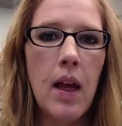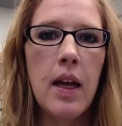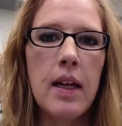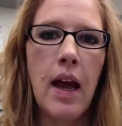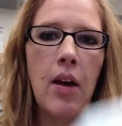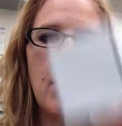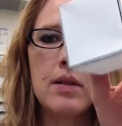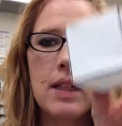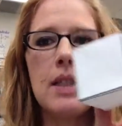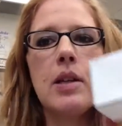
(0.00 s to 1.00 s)
Now,
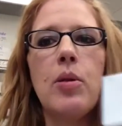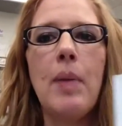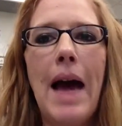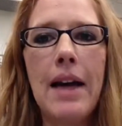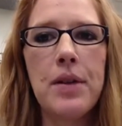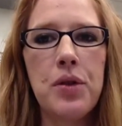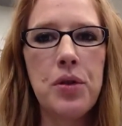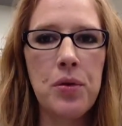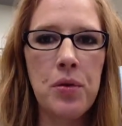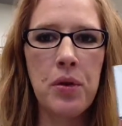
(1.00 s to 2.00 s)
let's go back
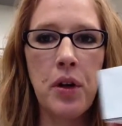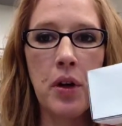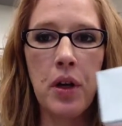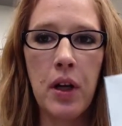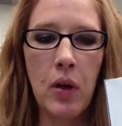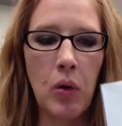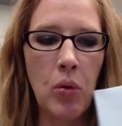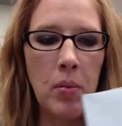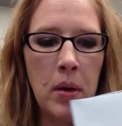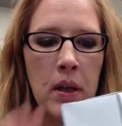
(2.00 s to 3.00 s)
to your cube.
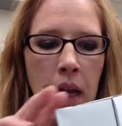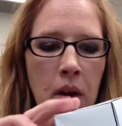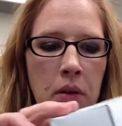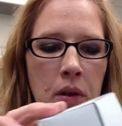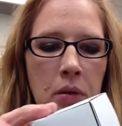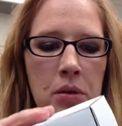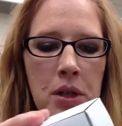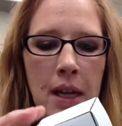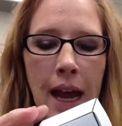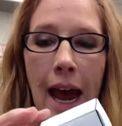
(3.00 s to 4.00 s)
Now, you should
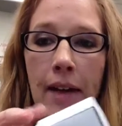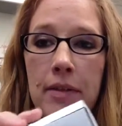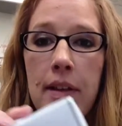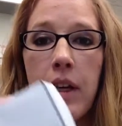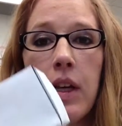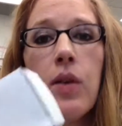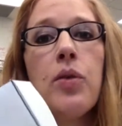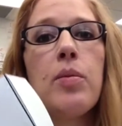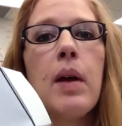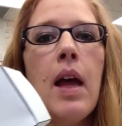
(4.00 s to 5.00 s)
have the
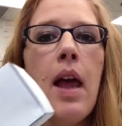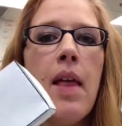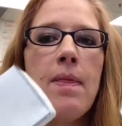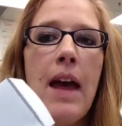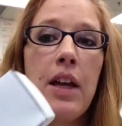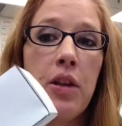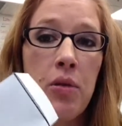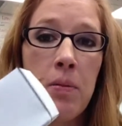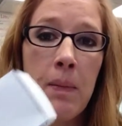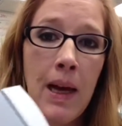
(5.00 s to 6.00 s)
cube that you
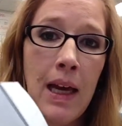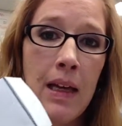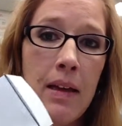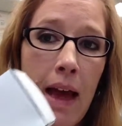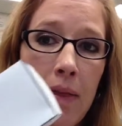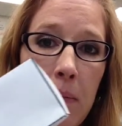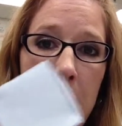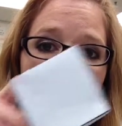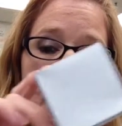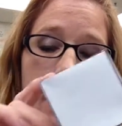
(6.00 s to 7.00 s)
made at the
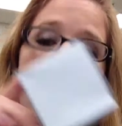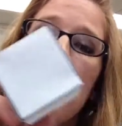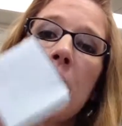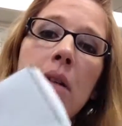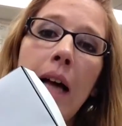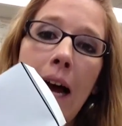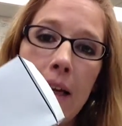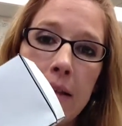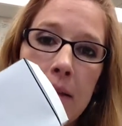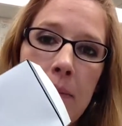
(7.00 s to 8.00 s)
beginning of
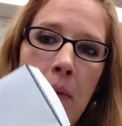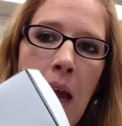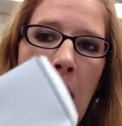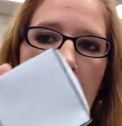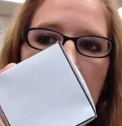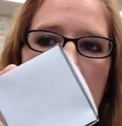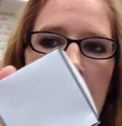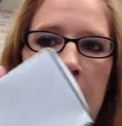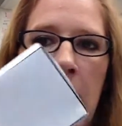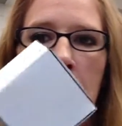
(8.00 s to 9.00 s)
class.
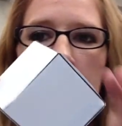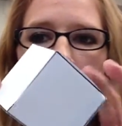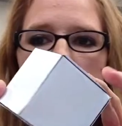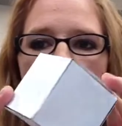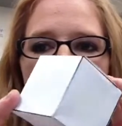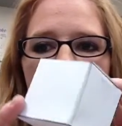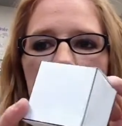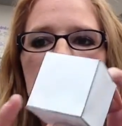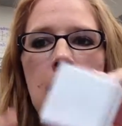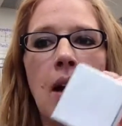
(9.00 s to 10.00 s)
And I want you to get
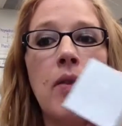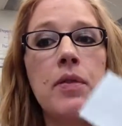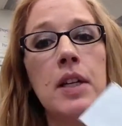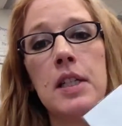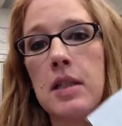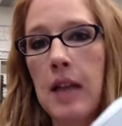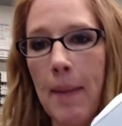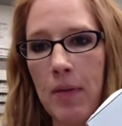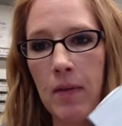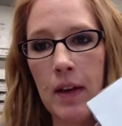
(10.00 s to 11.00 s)
this now. If you need to stop
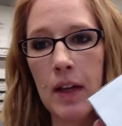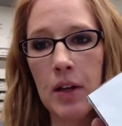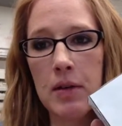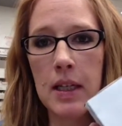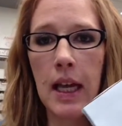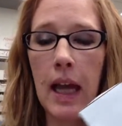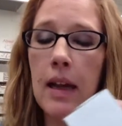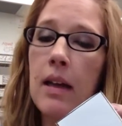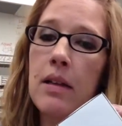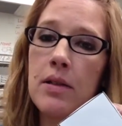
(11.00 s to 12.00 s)
the video to get
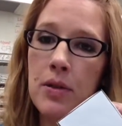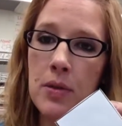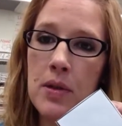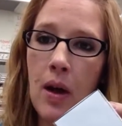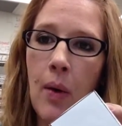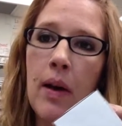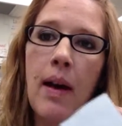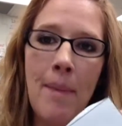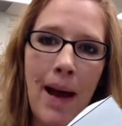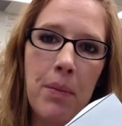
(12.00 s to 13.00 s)
it, do so. Come
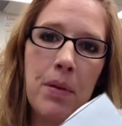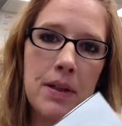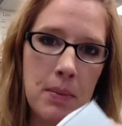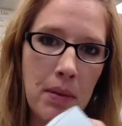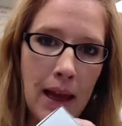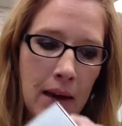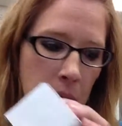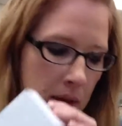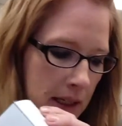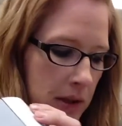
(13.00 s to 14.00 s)
back, press play, and we'll
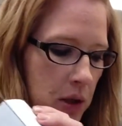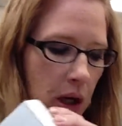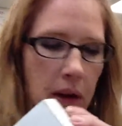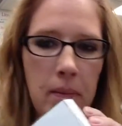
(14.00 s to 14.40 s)
get started.